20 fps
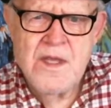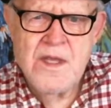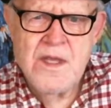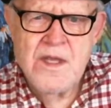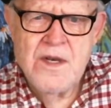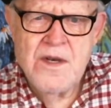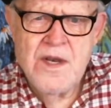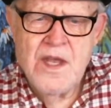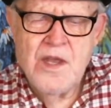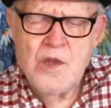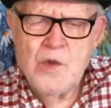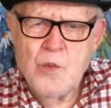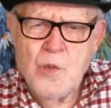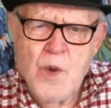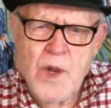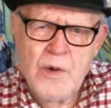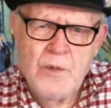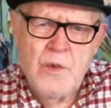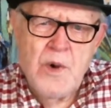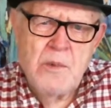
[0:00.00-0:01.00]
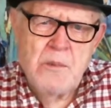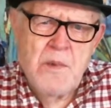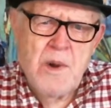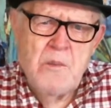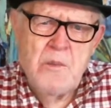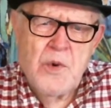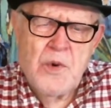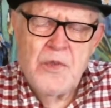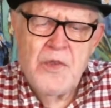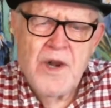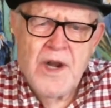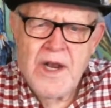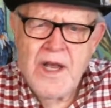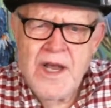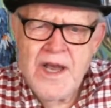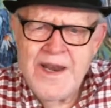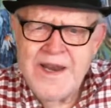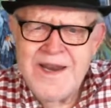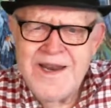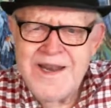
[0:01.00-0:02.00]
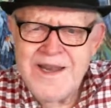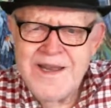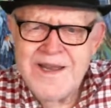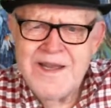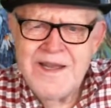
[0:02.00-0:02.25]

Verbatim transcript: Now you want to remember that I